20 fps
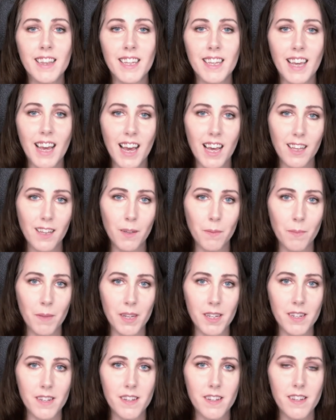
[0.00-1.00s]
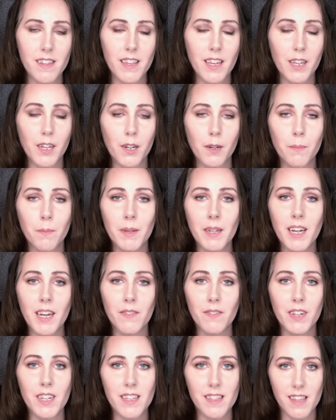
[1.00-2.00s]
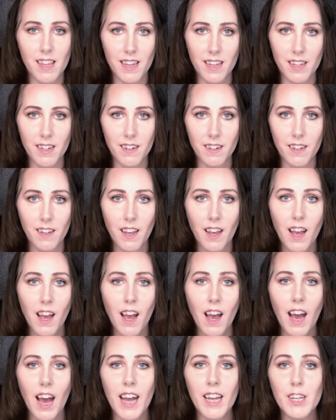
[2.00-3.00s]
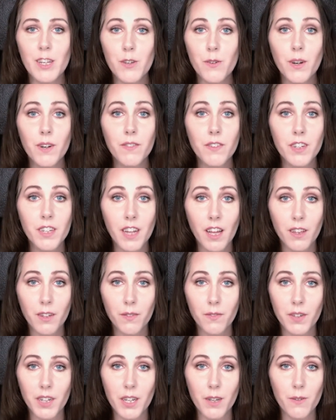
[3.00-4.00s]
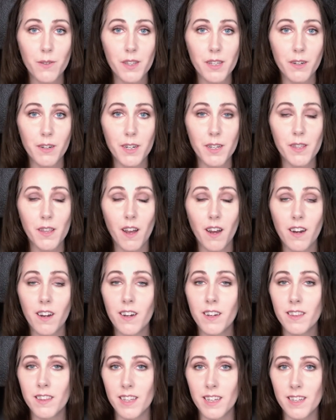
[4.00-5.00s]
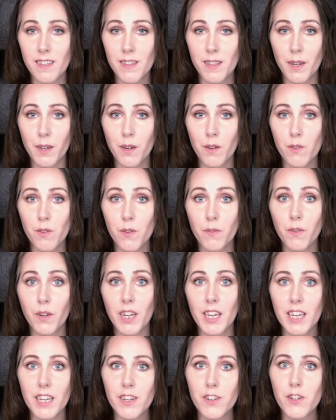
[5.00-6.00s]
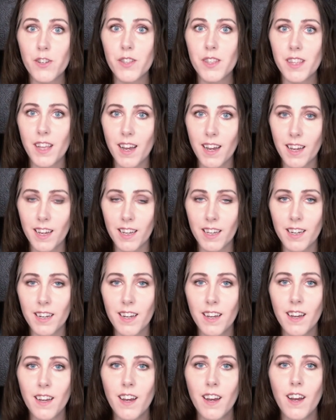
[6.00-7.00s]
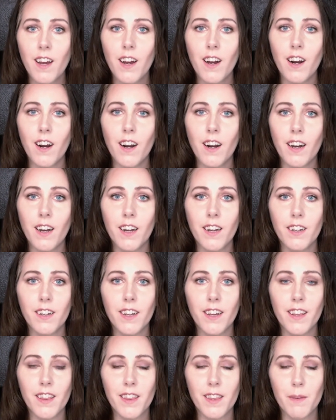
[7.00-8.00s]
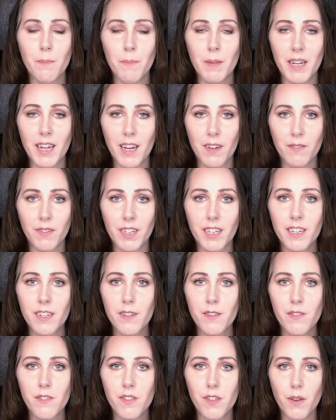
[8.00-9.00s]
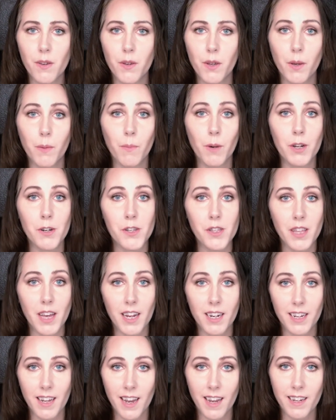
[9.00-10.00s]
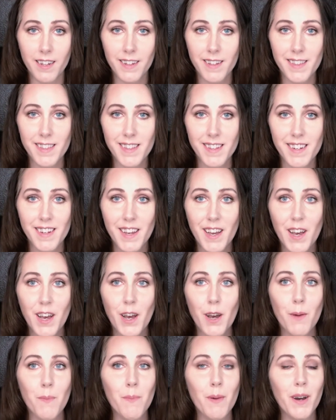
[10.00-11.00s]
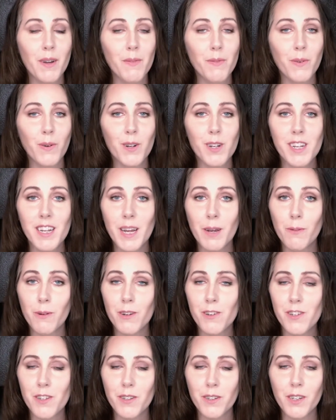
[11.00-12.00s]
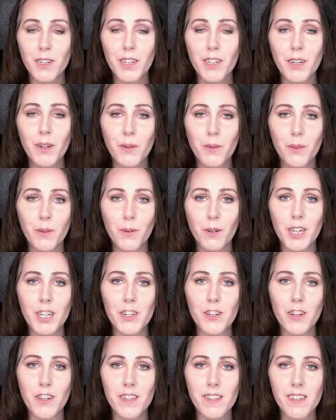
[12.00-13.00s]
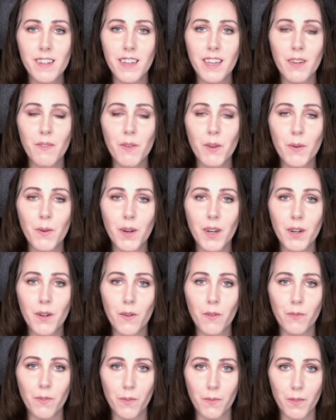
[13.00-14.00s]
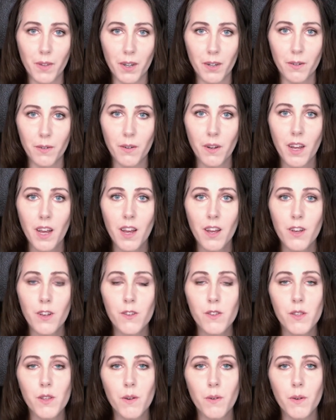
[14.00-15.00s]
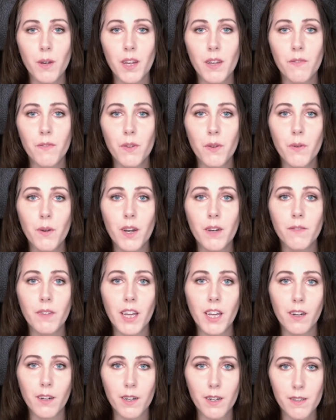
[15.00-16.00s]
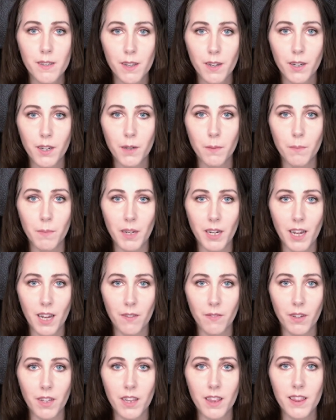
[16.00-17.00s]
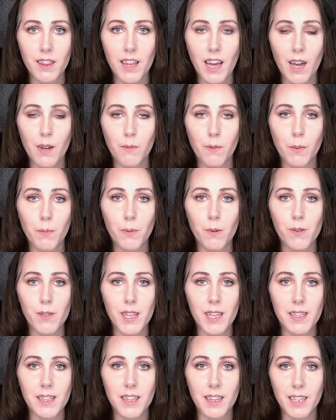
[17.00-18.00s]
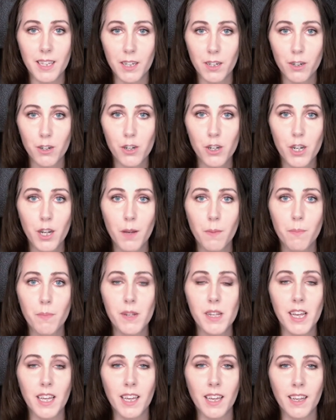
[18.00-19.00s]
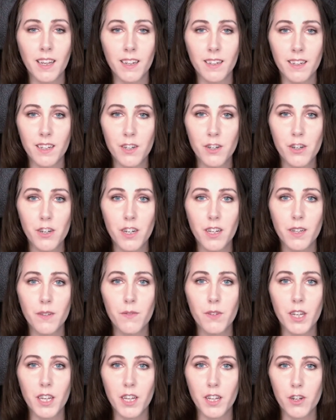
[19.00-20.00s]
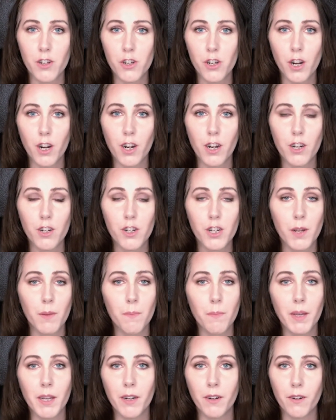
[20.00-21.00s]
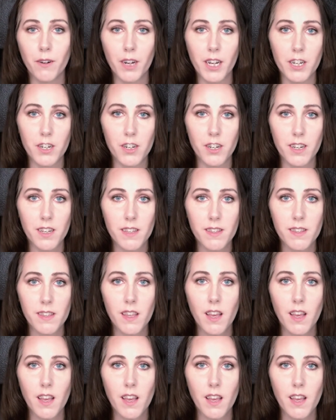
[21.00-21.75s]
the element that your midheaven is in. I do have another video series on this that goes over each sign on the midheaven, so you can watch that next. But for today, we're still going to go through it just to give you an overview. So if you have Aries on your midheaven, that represents leadership, taking initiative, taking charge, and being courageous.